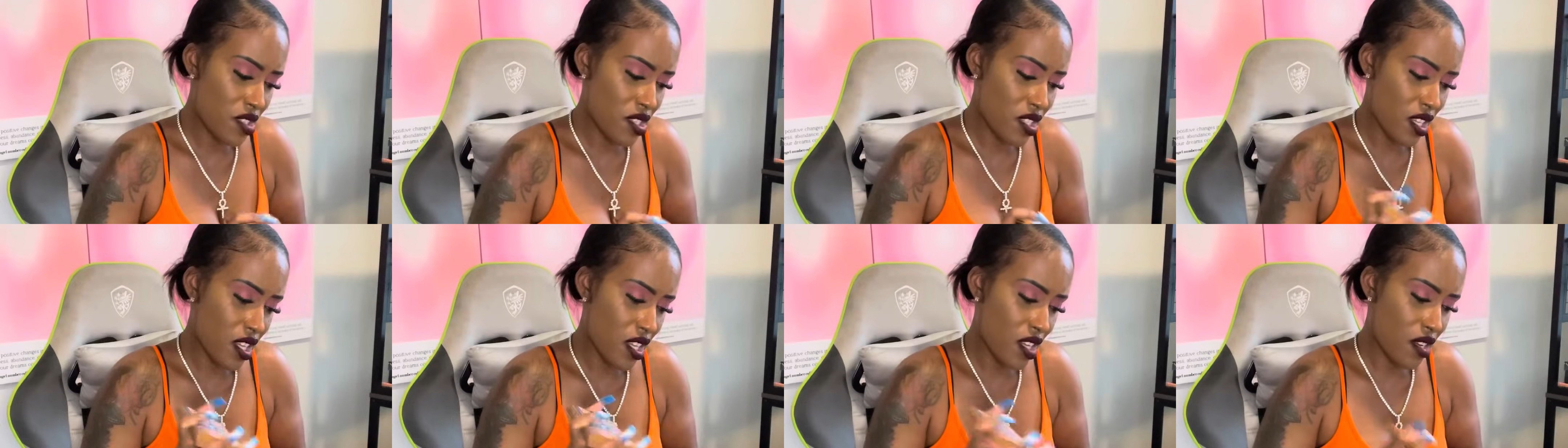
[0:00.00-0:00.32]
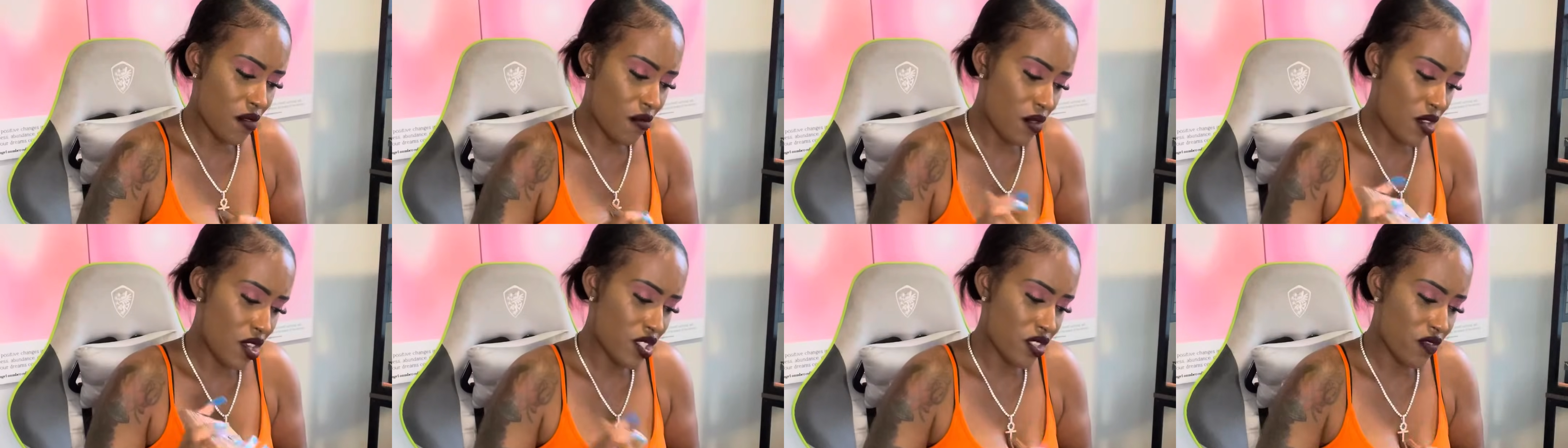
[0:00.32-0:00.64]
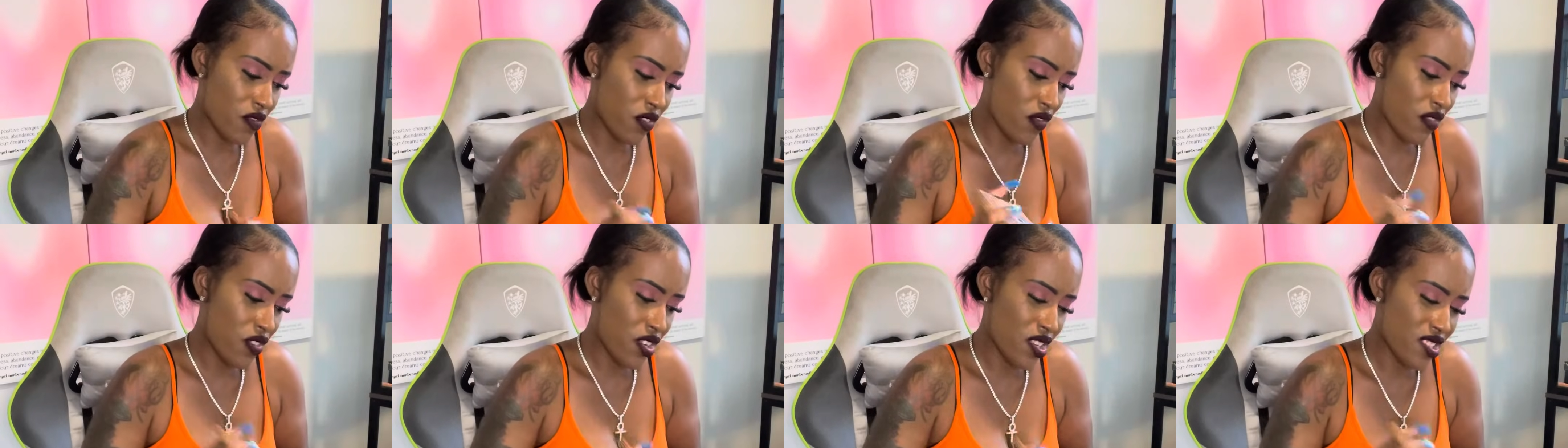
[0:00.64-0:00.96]
the King of Wands in
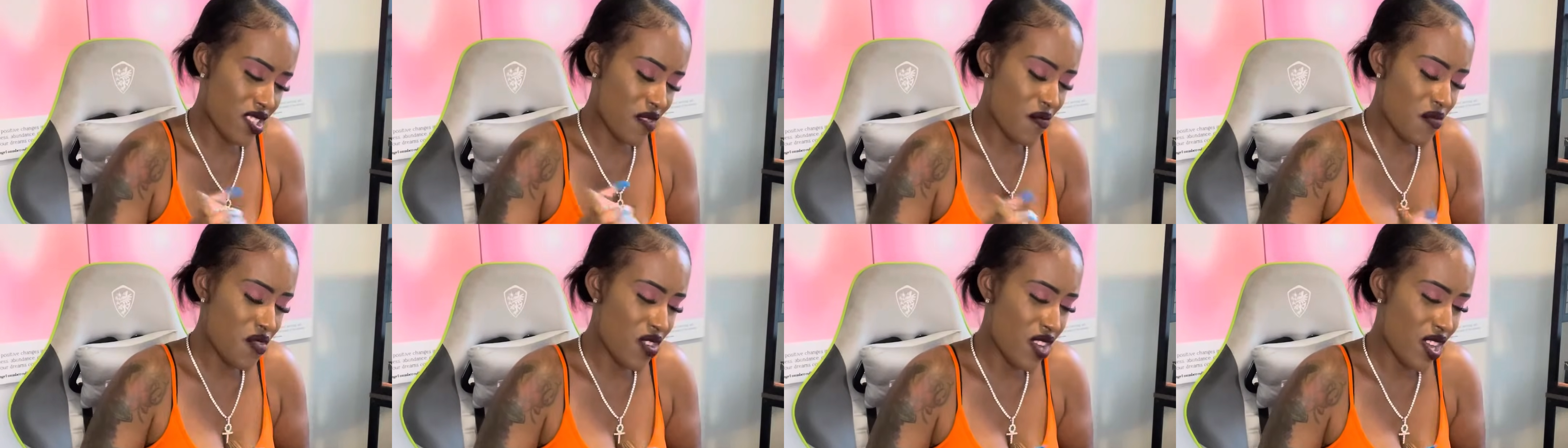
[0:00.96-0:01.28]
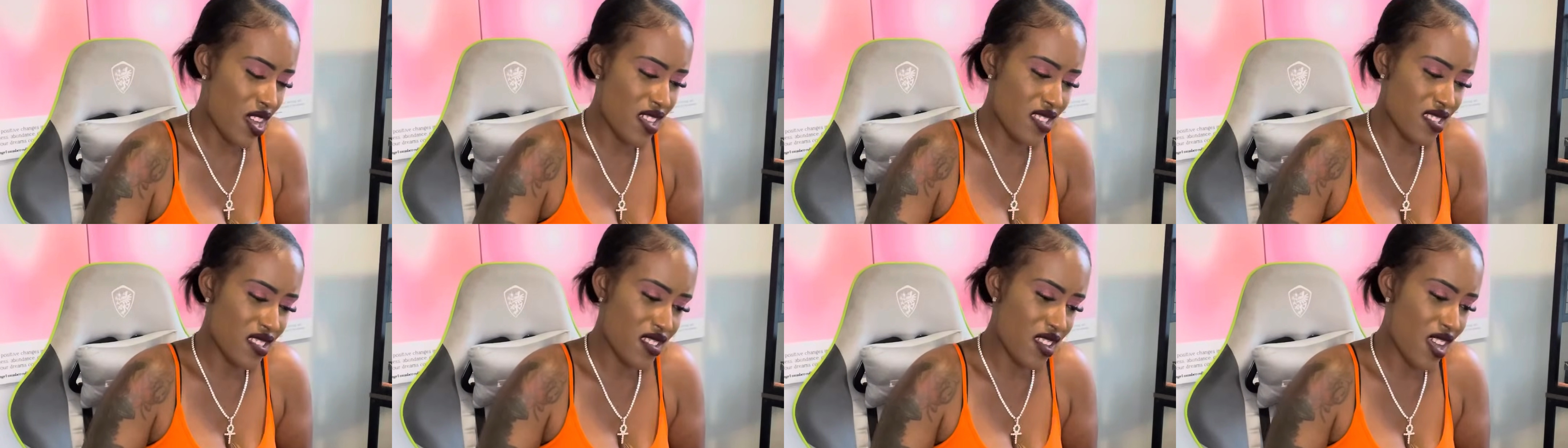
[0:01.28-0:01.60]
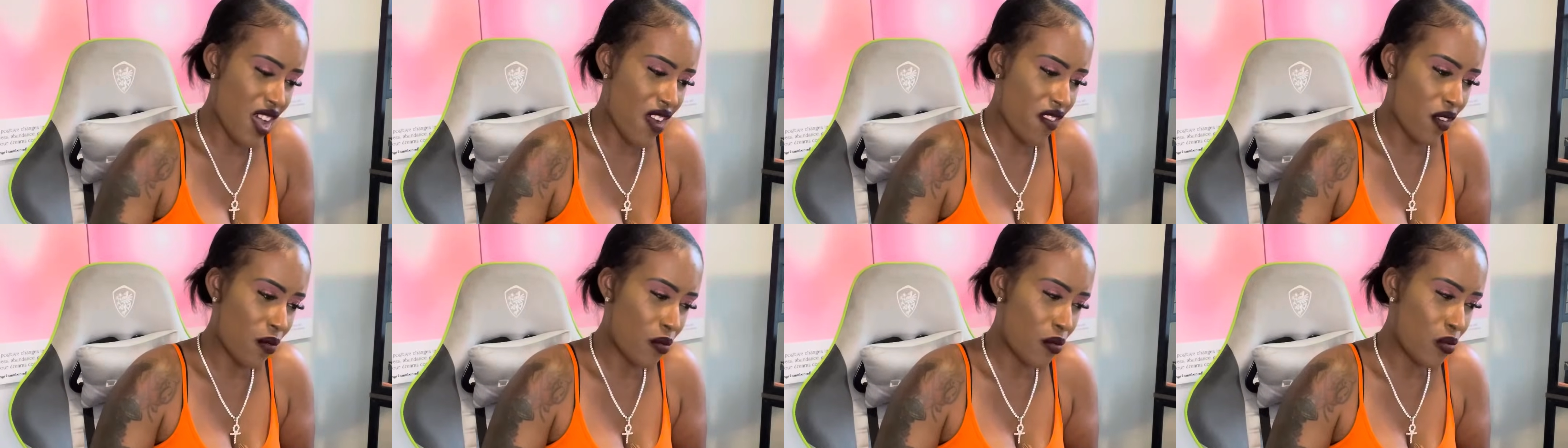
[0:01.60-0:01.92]
reverse? Some of you guys
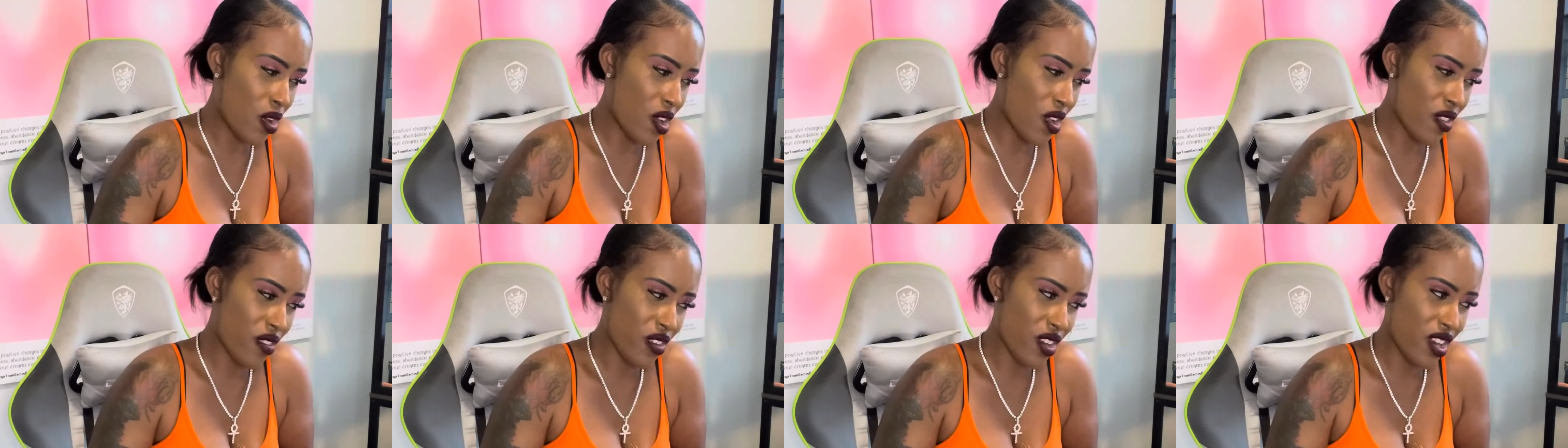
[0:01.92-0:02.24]
have a brother